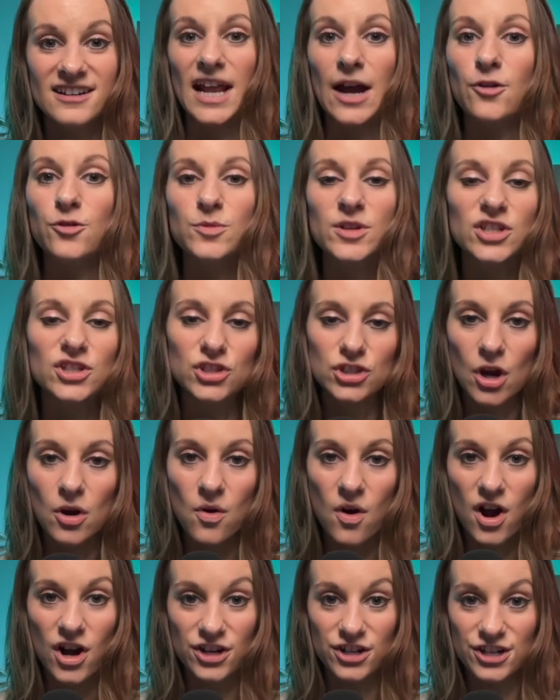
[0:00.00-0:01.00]
And I would be
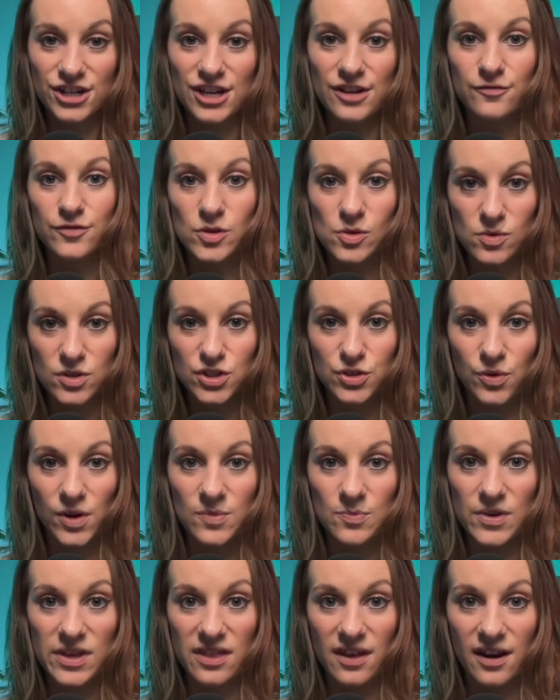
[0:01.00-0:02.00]
so honored if you would
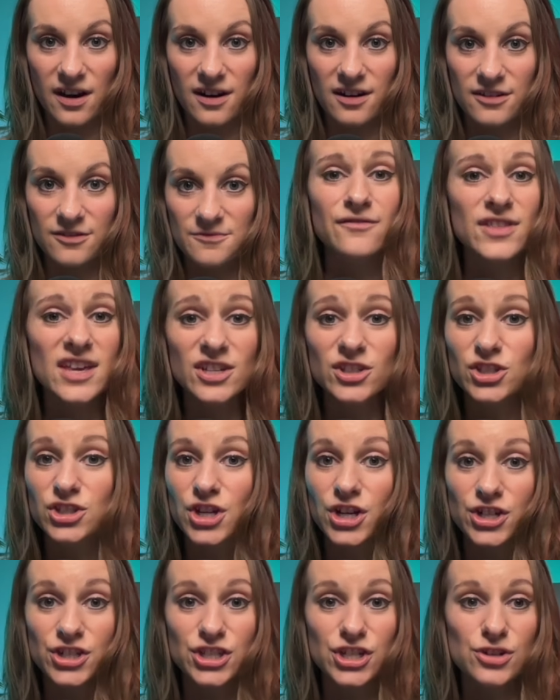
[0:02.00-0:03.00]
join me there. If this
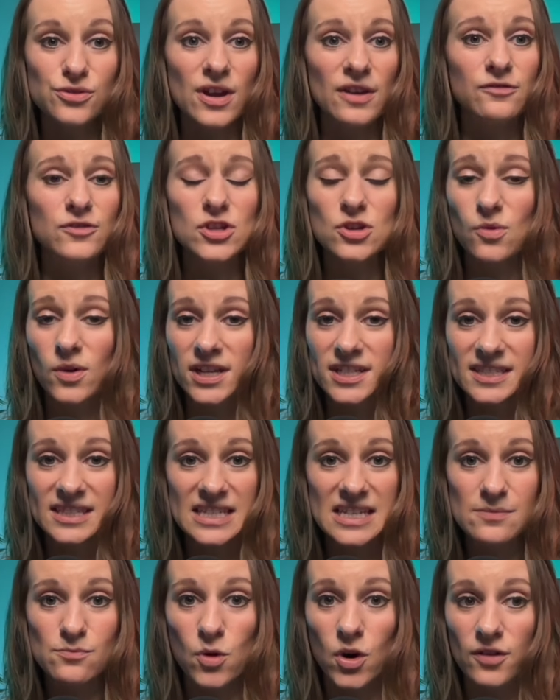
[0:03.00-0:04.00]
stirred you, if you want to
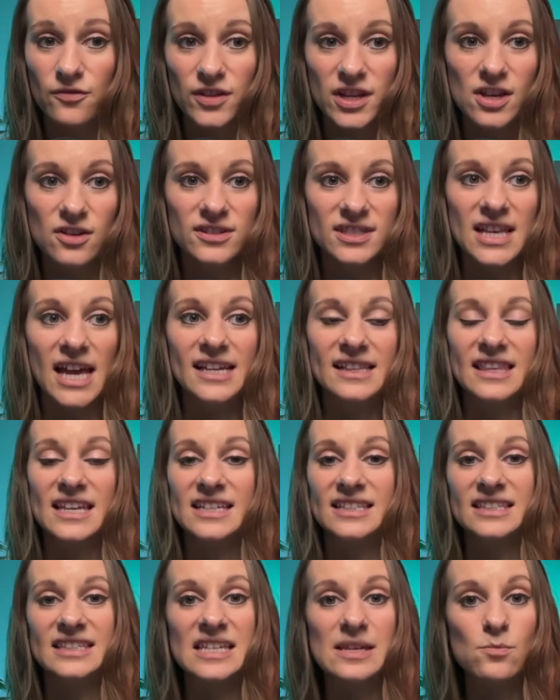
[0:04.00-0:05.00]
see more videos like
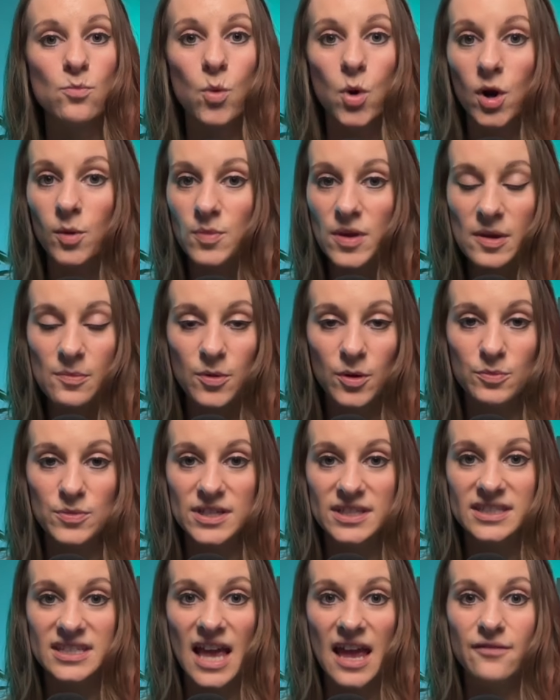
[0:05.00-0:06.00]
this, see more people
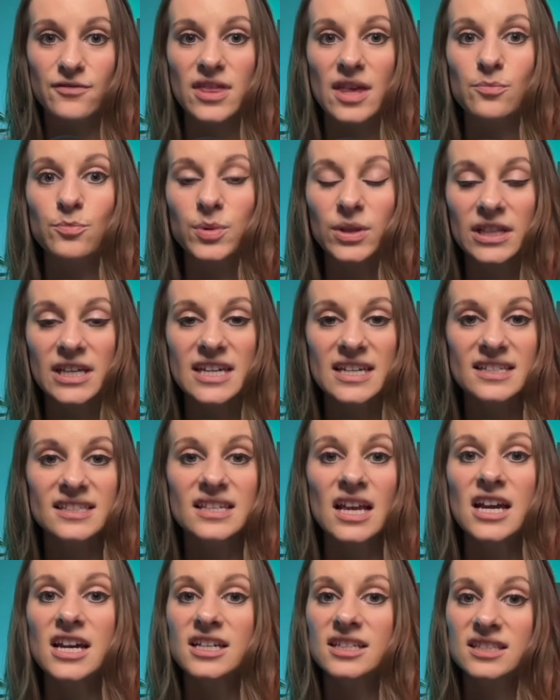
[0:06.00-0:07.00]
be saved, then
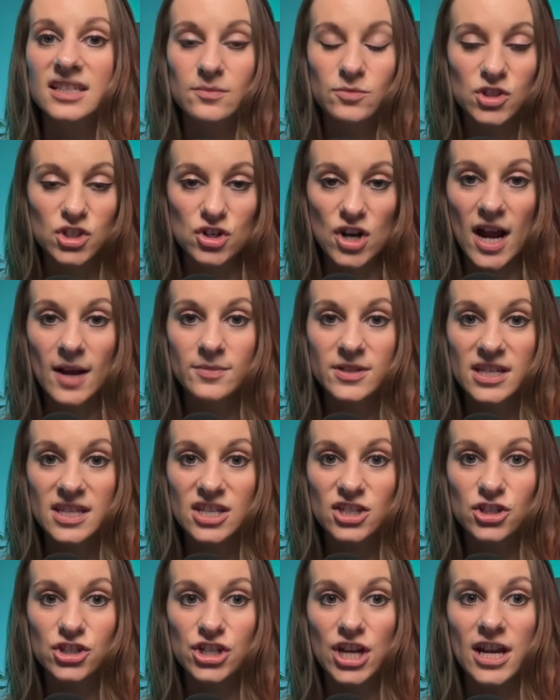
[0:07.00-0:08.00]
please subscribe to
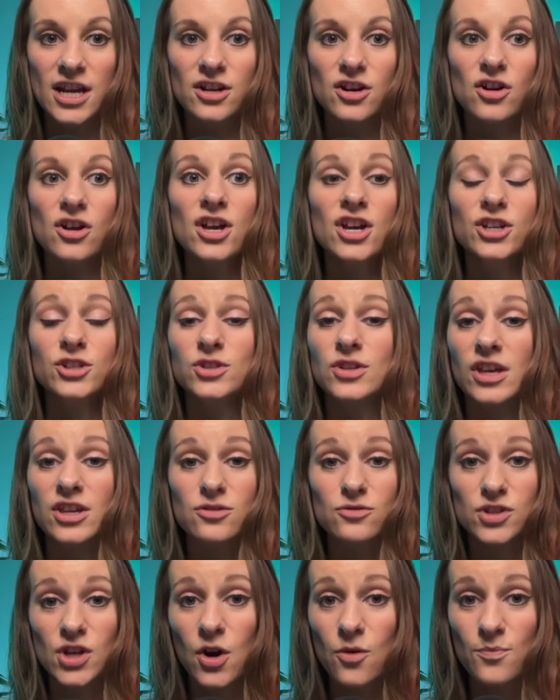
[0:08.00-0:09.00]
this channel so that
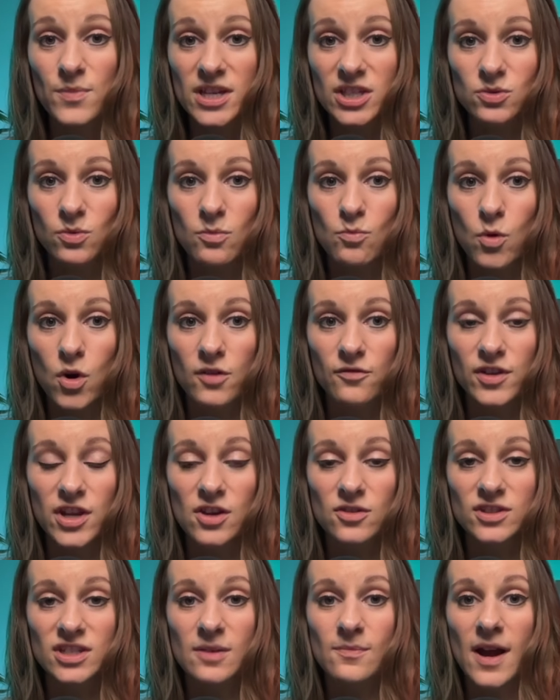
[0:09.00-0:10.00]
you don't miss when more
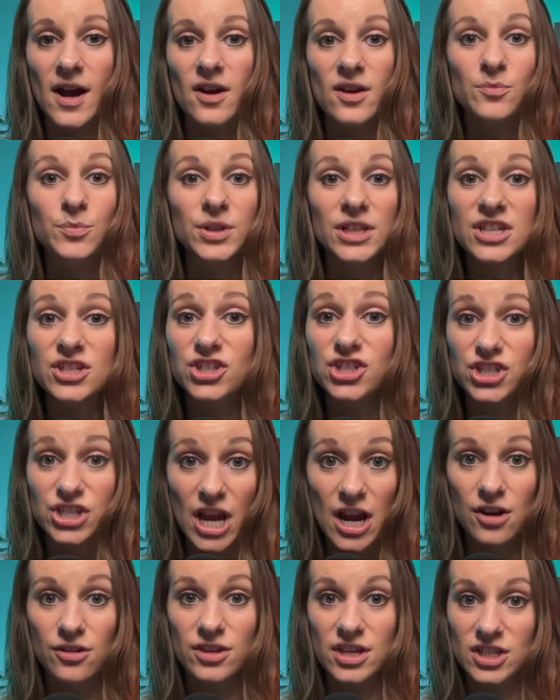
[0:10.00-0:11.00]
videos come out. And please
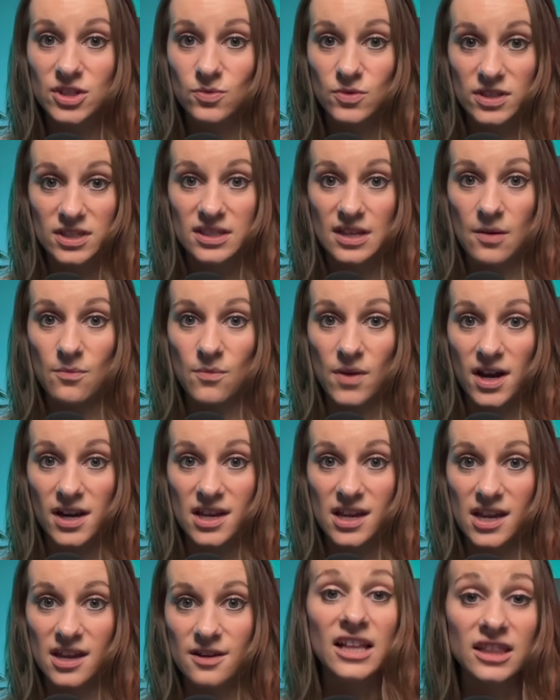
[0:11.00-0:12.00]
share this with somebody.